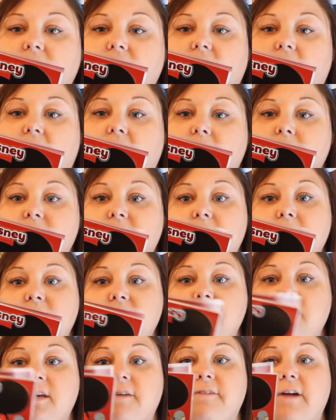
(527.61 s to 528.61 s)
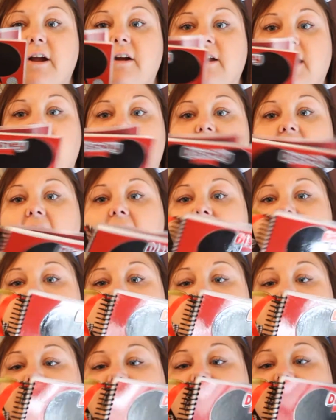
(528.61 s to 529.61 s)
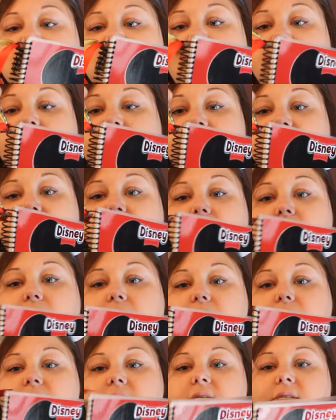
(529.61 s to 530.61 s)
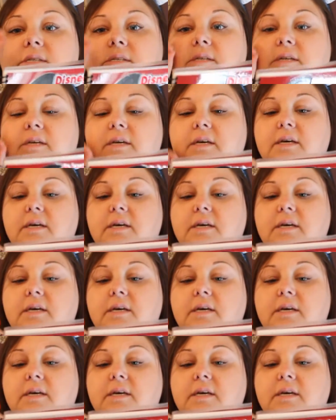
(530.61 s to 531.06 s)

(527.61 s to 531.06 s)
Some of the stuff I already had, some things I reused.